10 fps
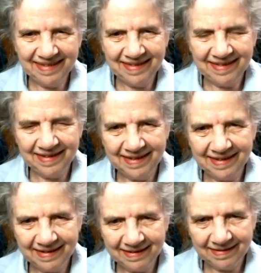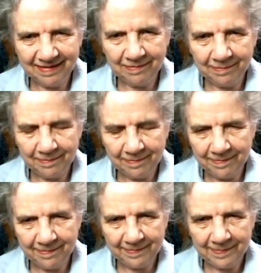I think that this book
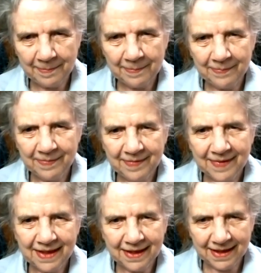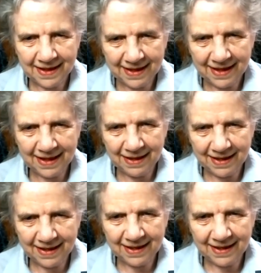is very much, when you speak of